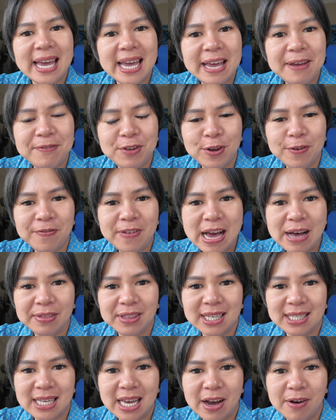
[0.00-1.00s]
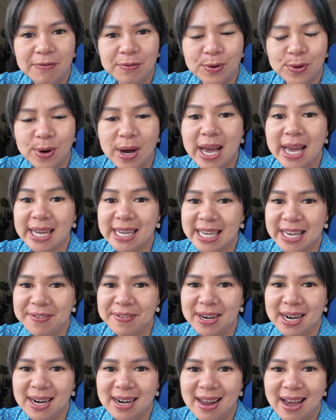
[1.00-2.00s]
If you found this helpful,
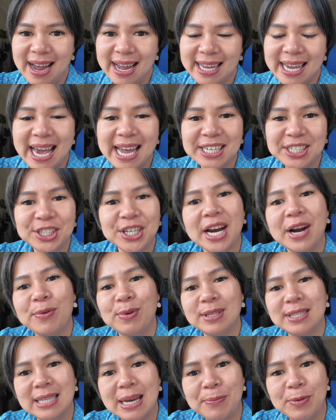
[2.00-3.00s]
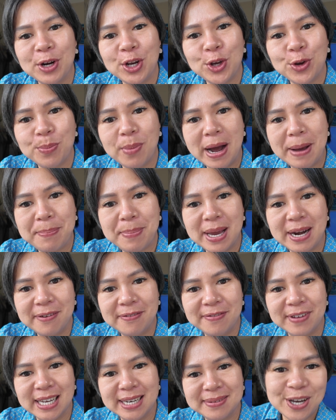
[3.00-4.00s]
give it a like and share it with someone who might
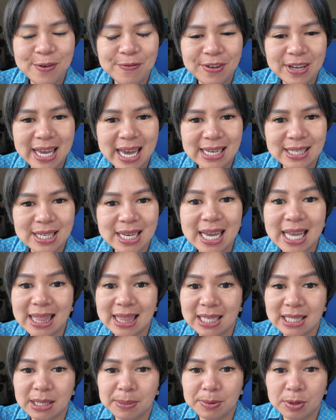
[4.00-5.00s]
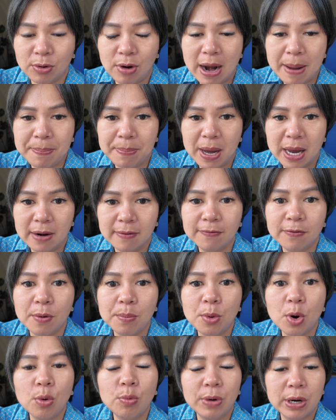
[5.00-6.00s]
benefit. Don't forget to hit the subscribe button for
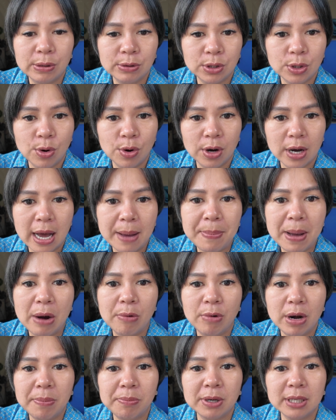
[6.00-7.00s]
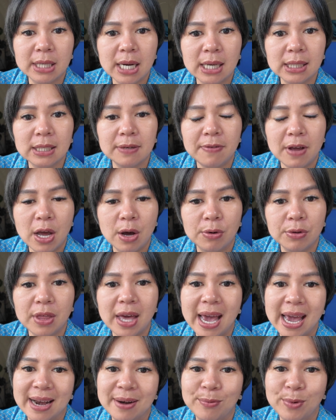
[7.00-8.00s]
more real talk about reproductive health
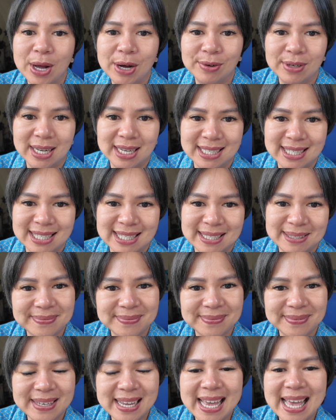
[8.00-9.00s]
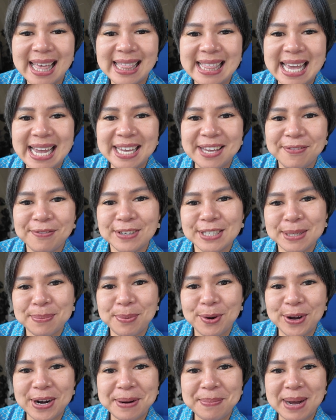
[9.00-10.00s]
and wellness. Thank you for
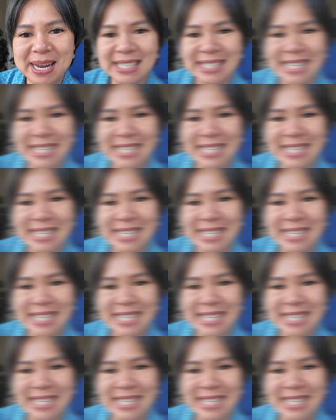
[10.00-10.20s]
supporting my